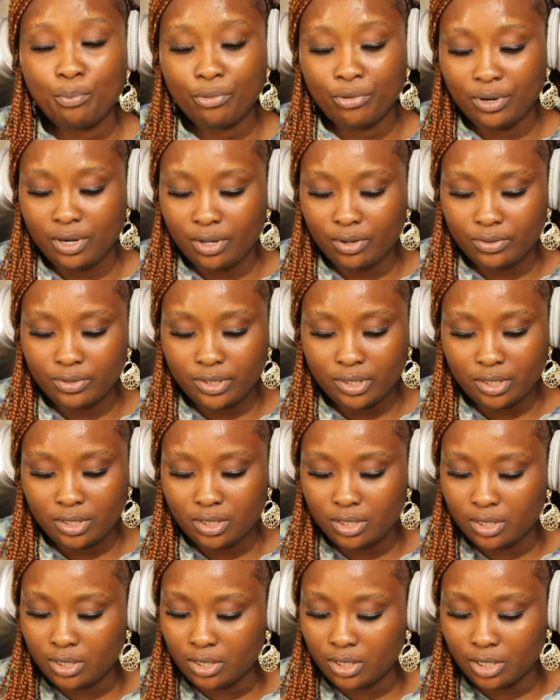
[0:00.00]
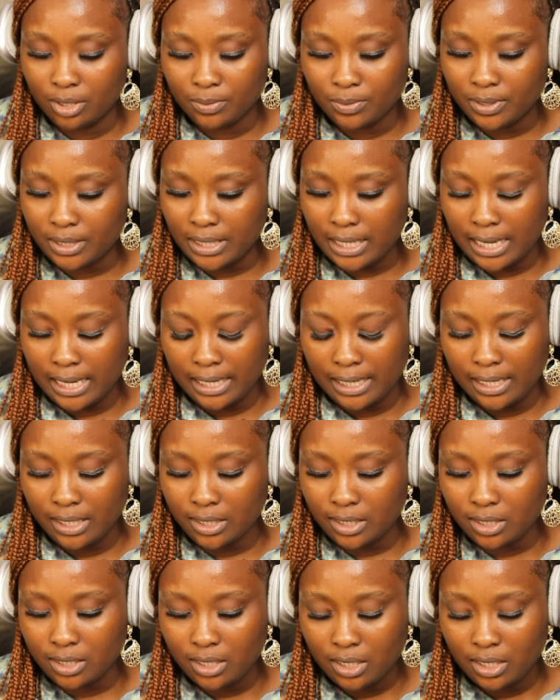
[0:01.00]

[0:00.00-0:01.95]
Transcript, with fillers: pronounce these names, guys.